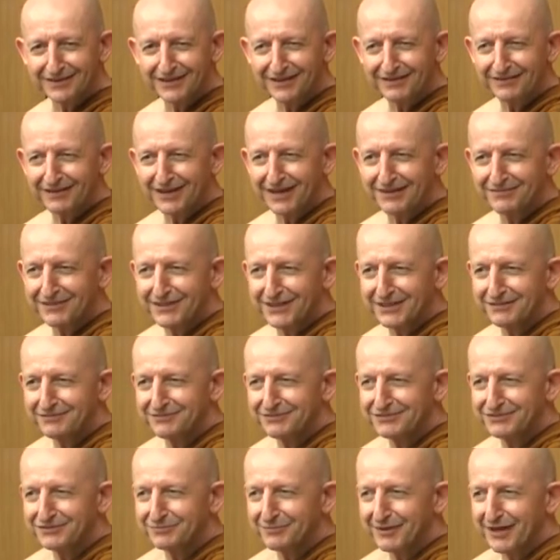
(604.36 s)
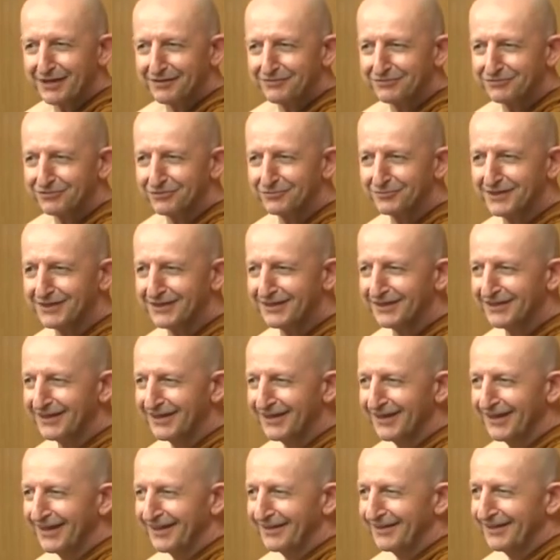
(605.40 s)
if they don't have any respect for me,
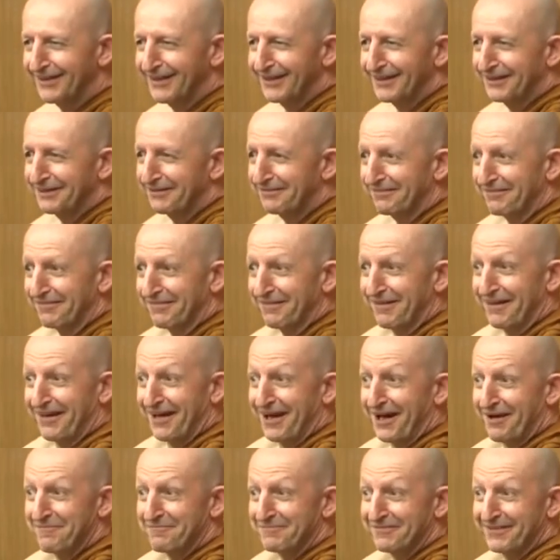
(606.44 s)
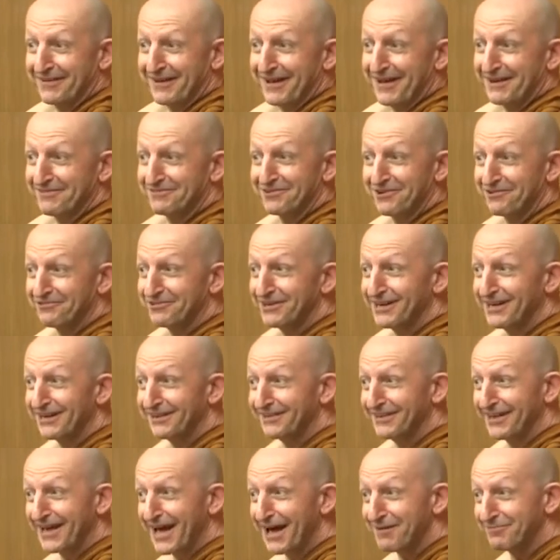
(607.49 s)
then I'm kind of not
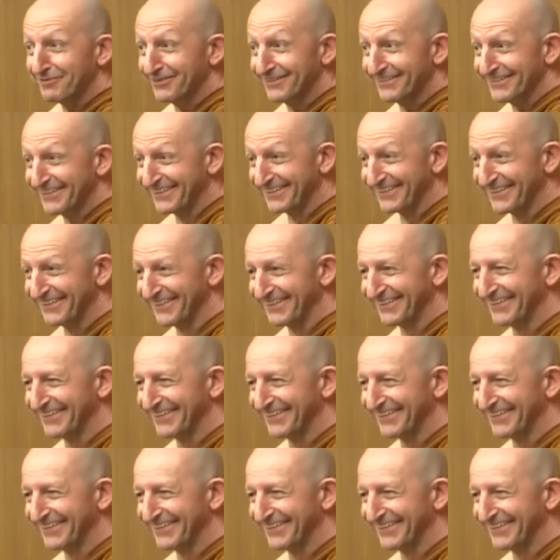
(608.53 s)
really the abbot.